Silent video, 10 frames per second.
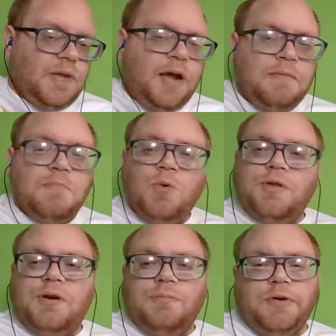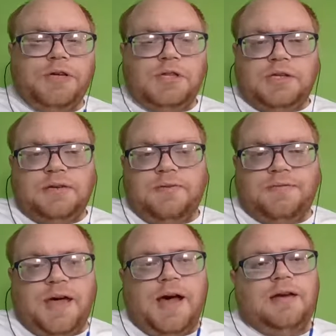more than appreciative of
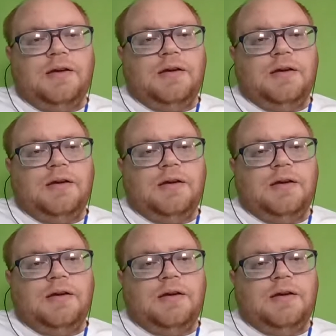that,